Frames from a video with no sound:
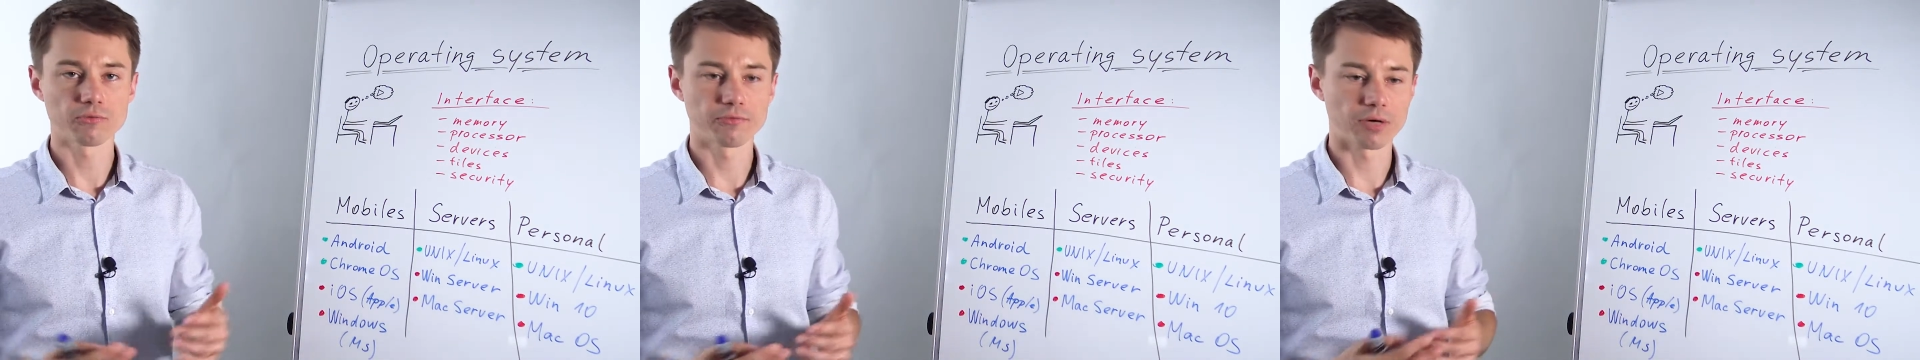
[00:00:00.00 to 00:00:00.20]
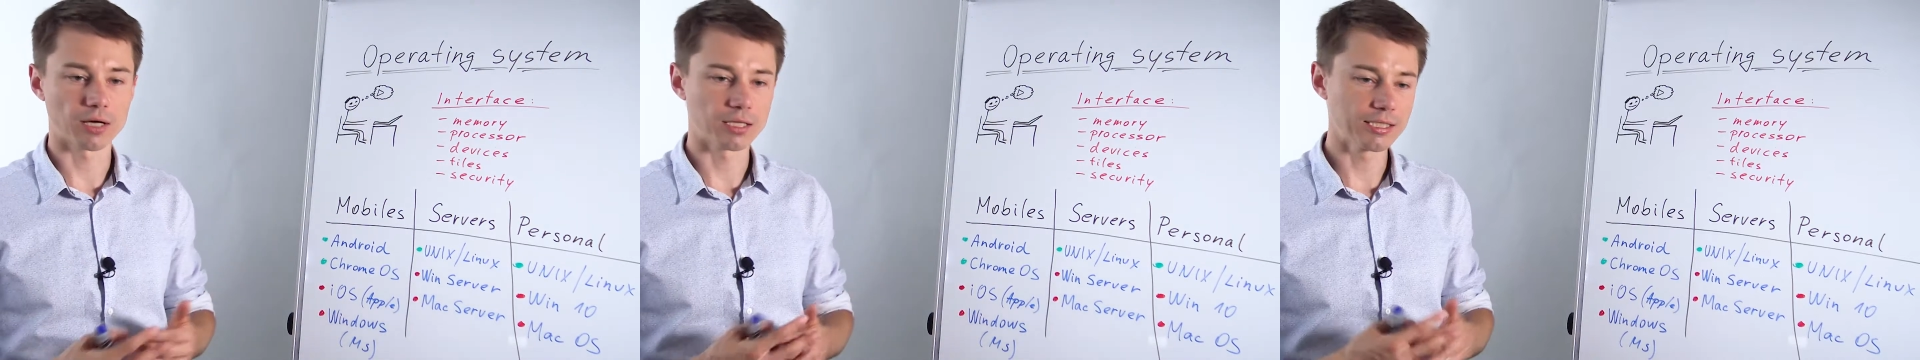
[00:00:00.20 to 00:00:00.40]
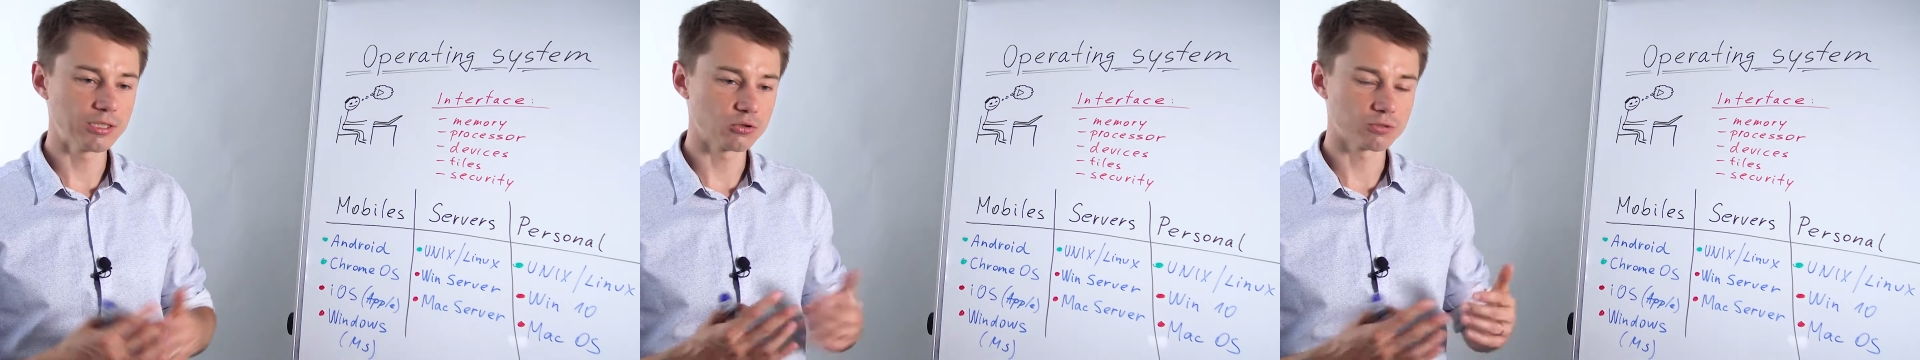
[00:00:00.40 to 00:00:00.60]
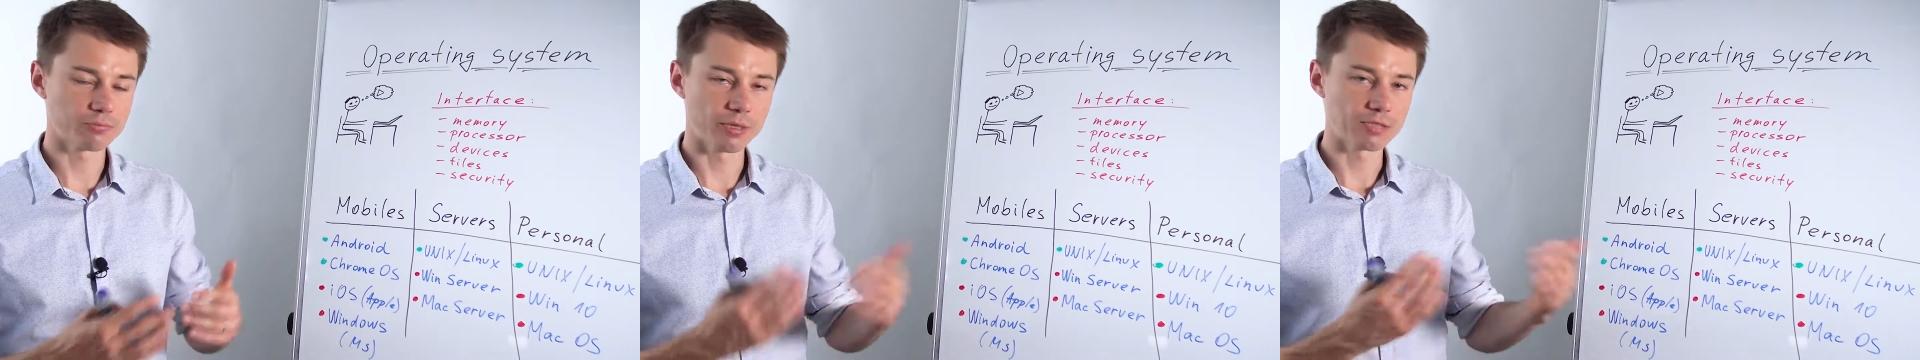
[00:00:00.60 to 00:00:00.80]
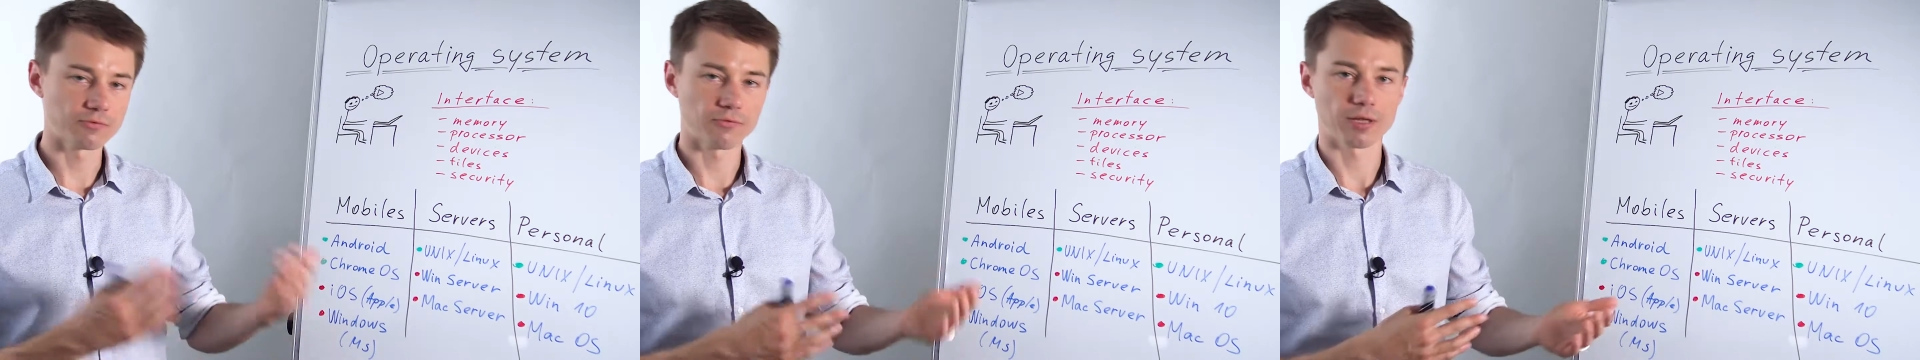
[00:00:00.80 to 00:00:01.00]

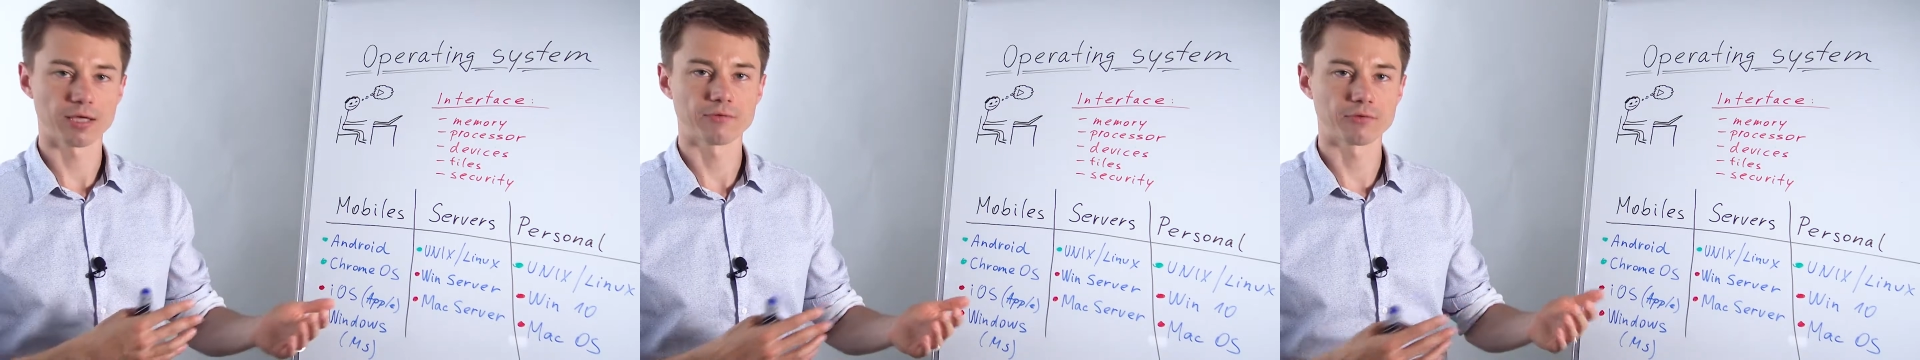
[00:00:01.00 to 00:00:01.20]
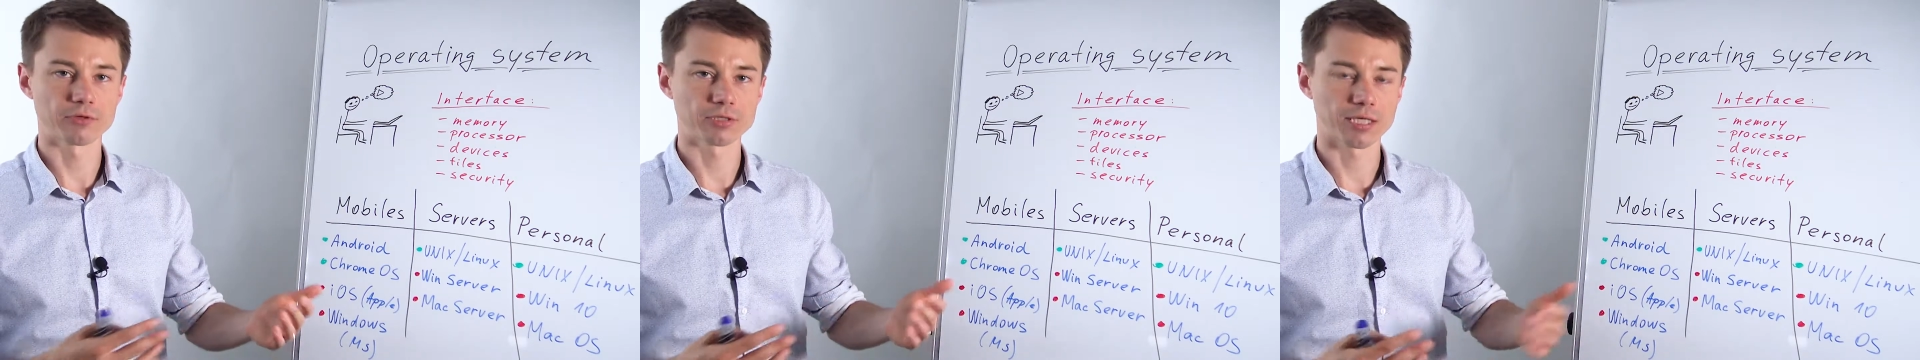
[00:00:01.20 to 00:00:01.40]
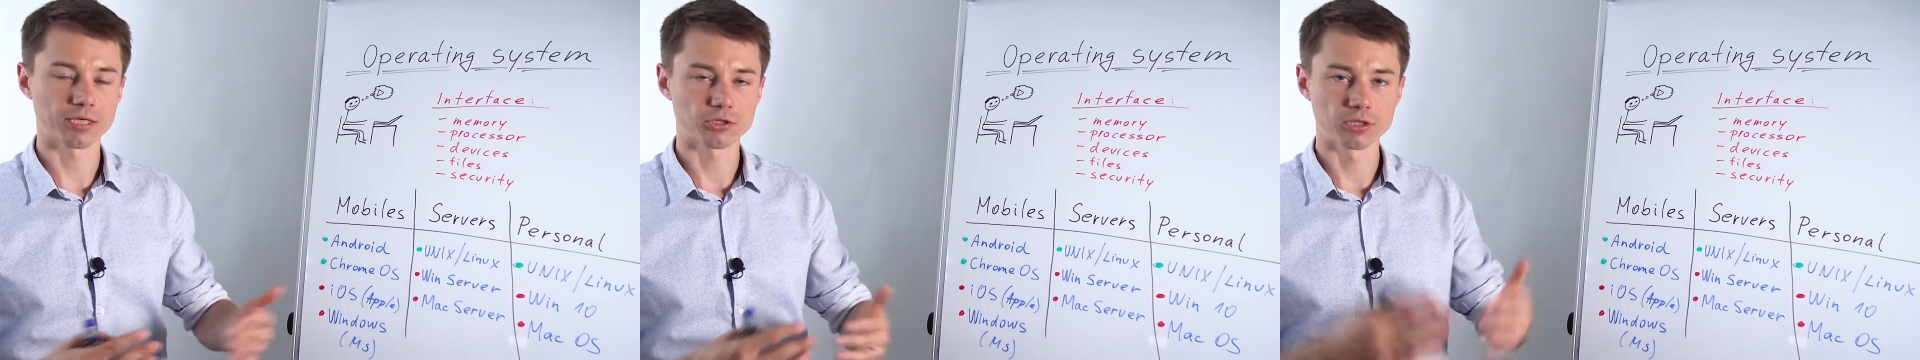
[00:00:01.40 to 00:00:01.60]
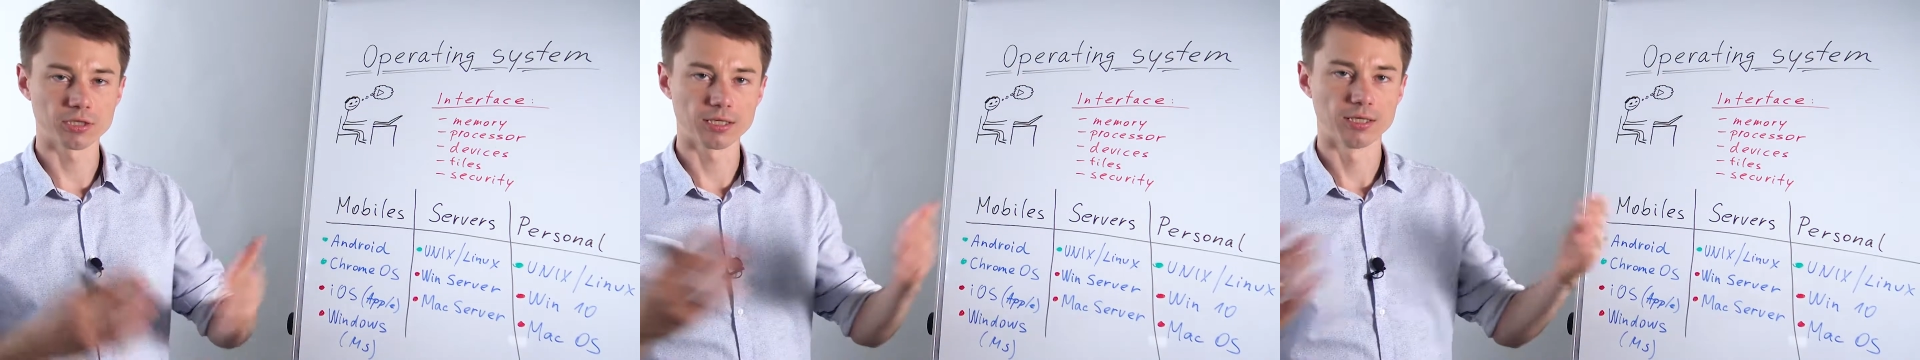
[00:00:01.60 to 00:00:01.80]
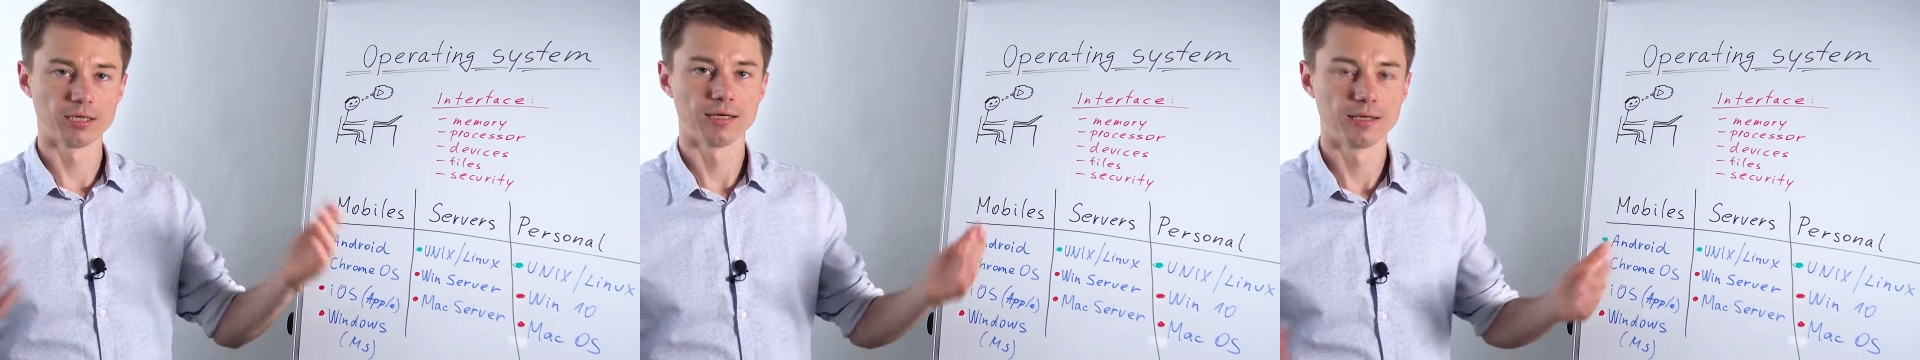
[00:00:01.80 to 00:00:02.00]
Linux-based flavors
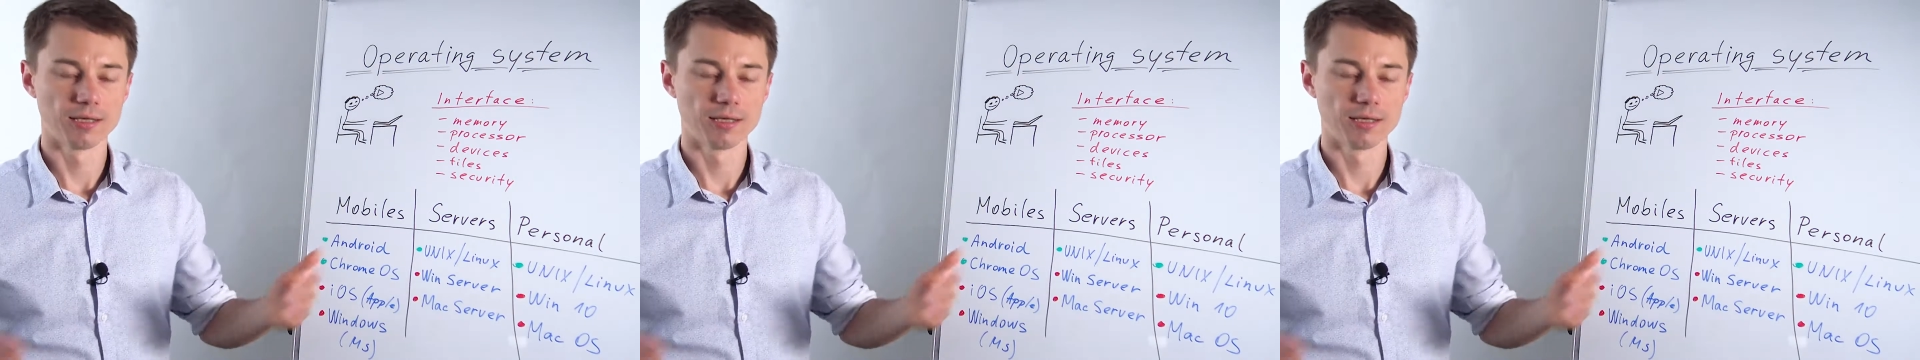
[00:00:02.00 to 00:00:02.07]
actually